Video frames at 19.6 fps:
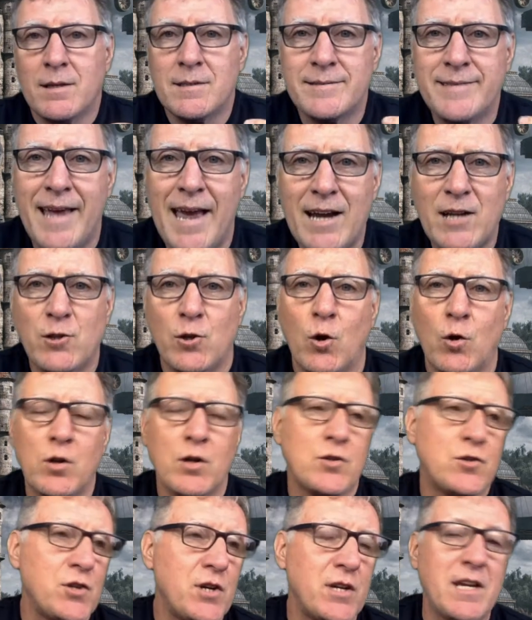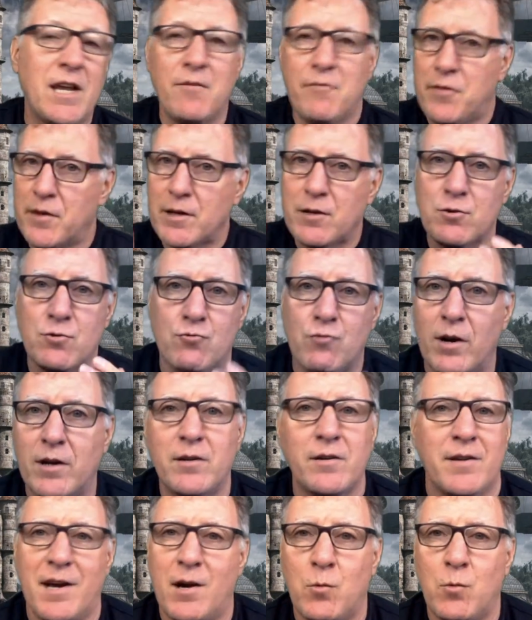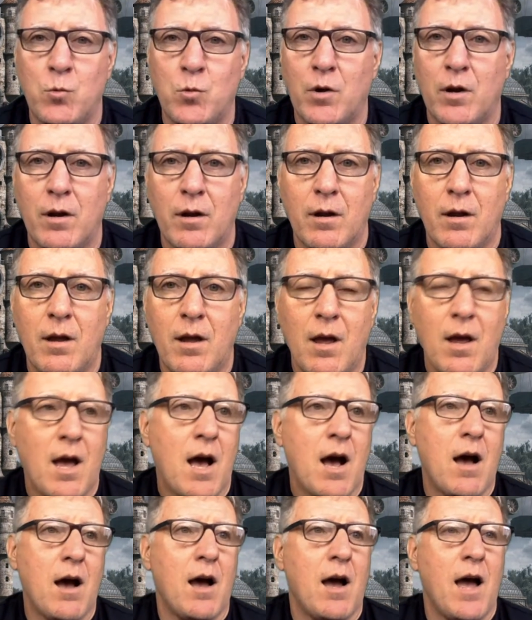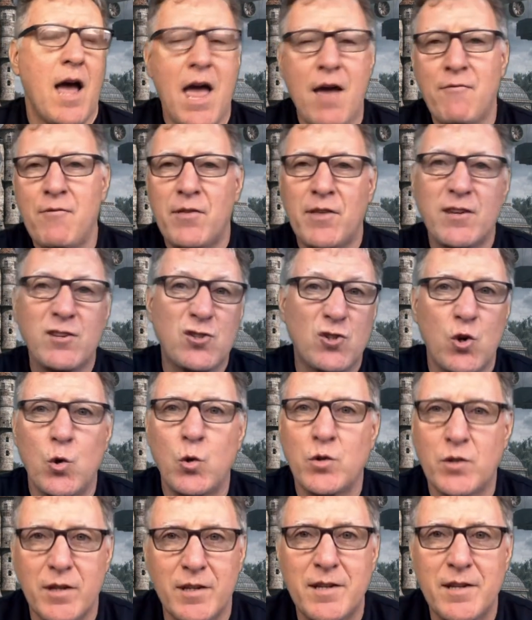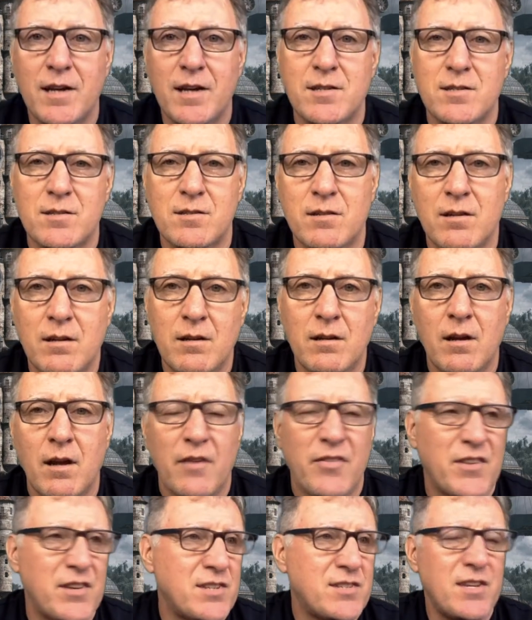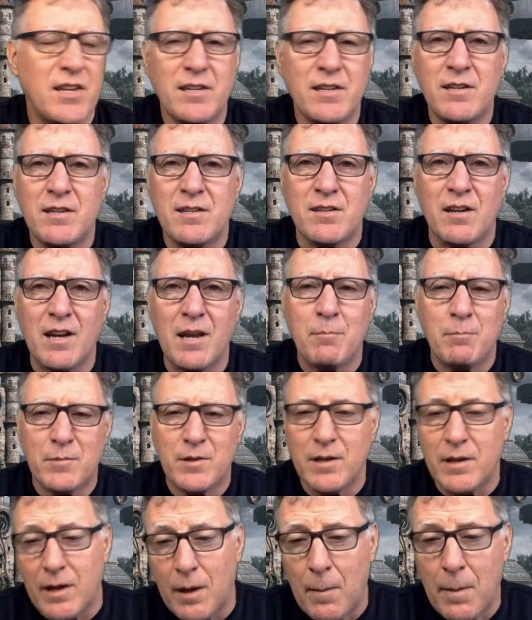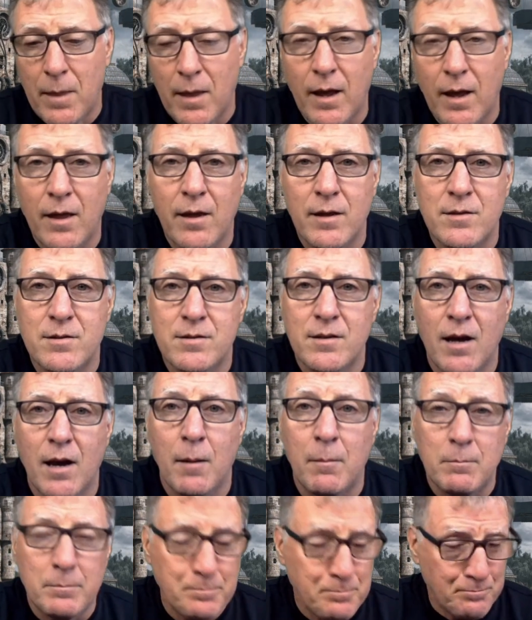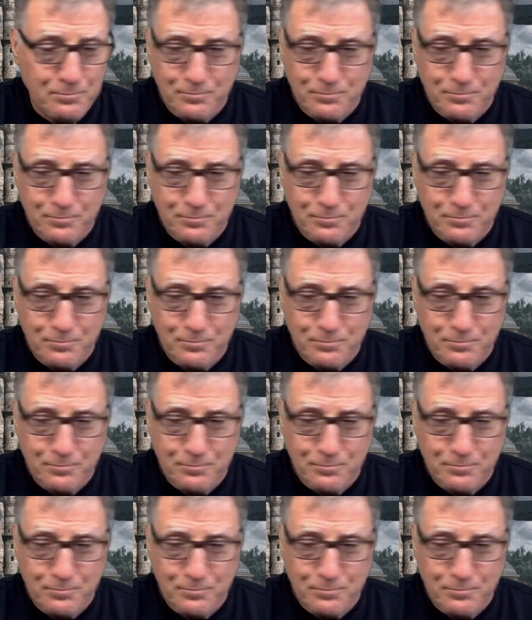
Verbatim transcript: technology and everything has run down. Uh, everything's turned to dust. The cities are empty as um,